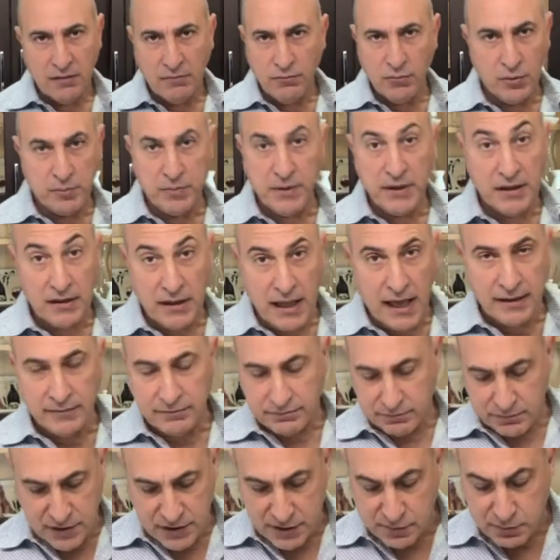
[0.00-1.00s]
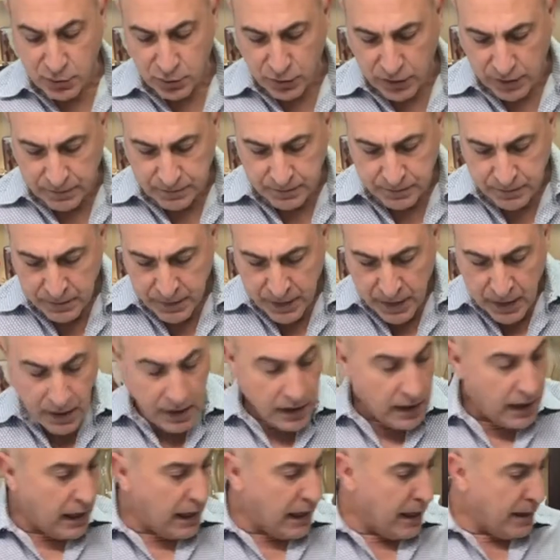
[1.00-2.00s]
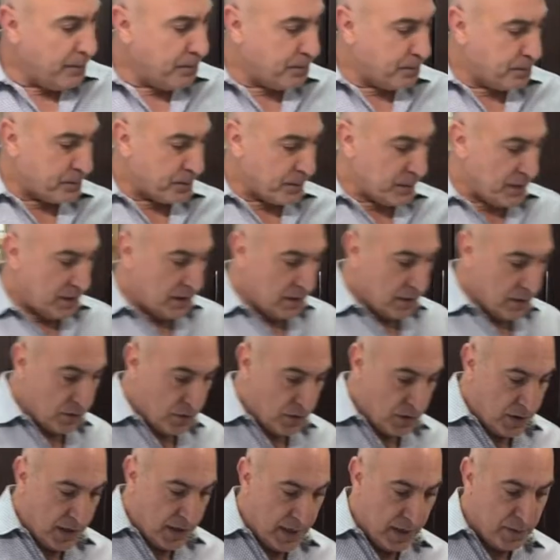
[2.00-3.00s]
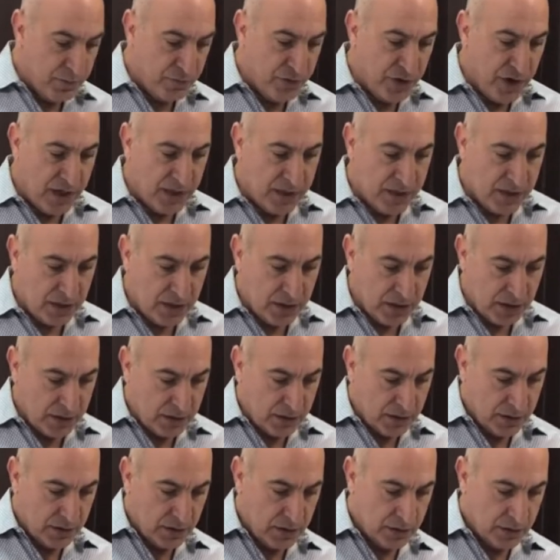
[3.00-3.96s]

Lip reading: will be a lot smoother. Okay, I'm ready to